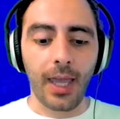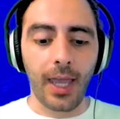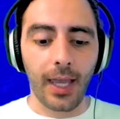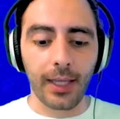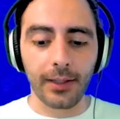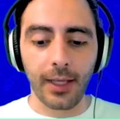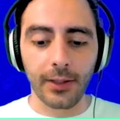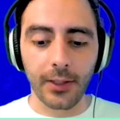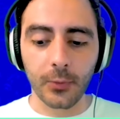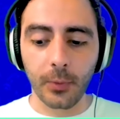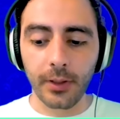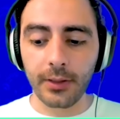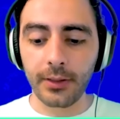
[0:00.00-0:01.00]
And and this
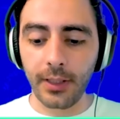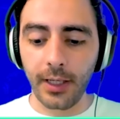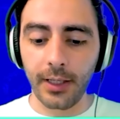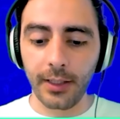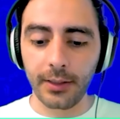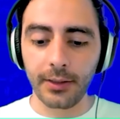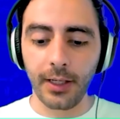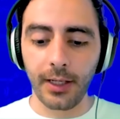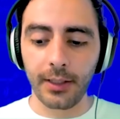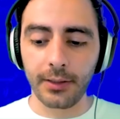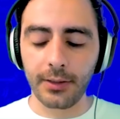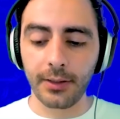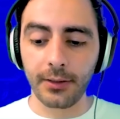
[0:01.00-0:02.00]
one uh,
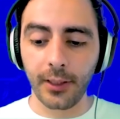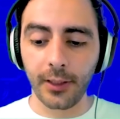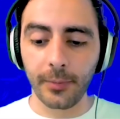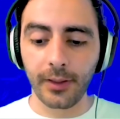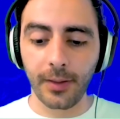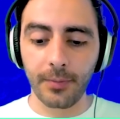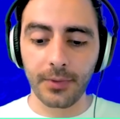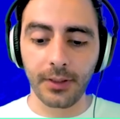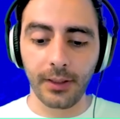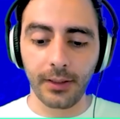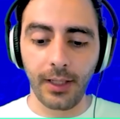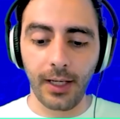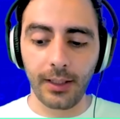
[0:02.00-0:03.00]
uh, gentleman comes in,